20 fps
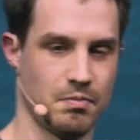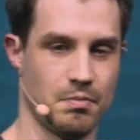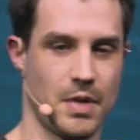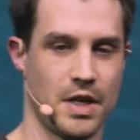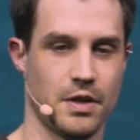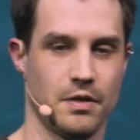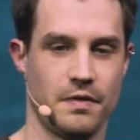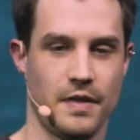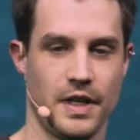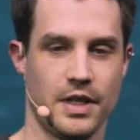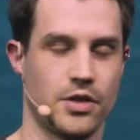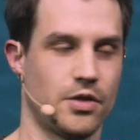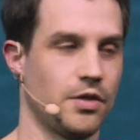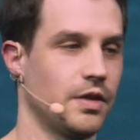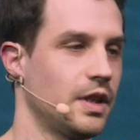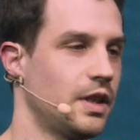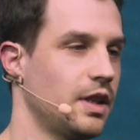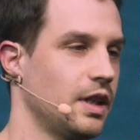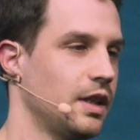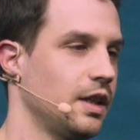
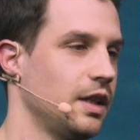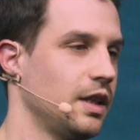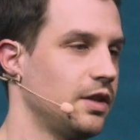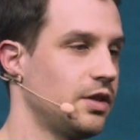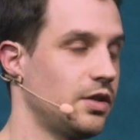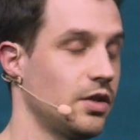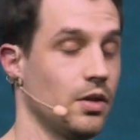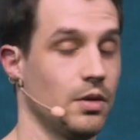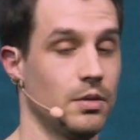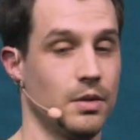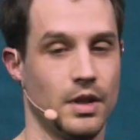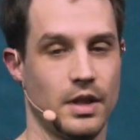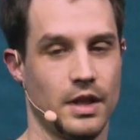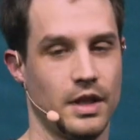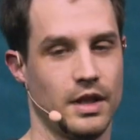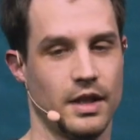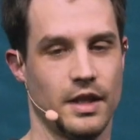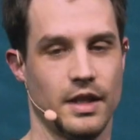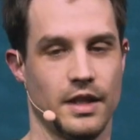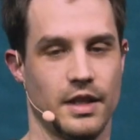manufacturing technique, so
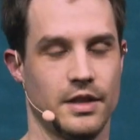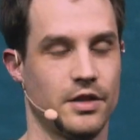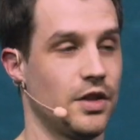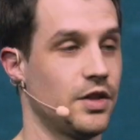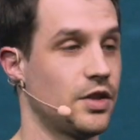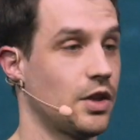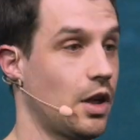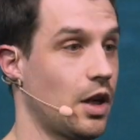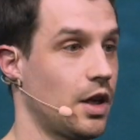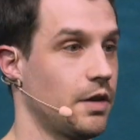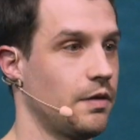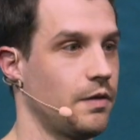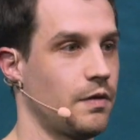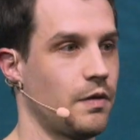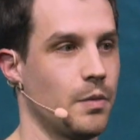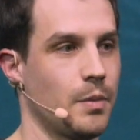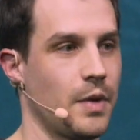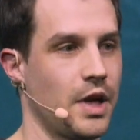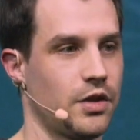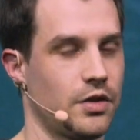there is a lot of
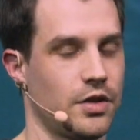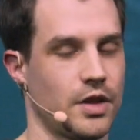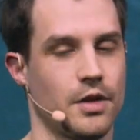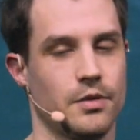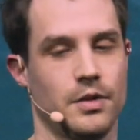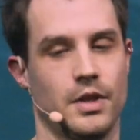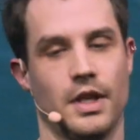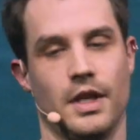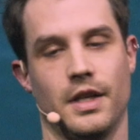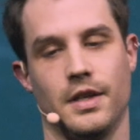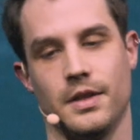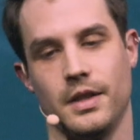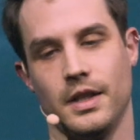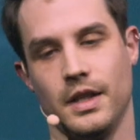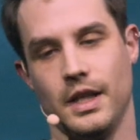information out there.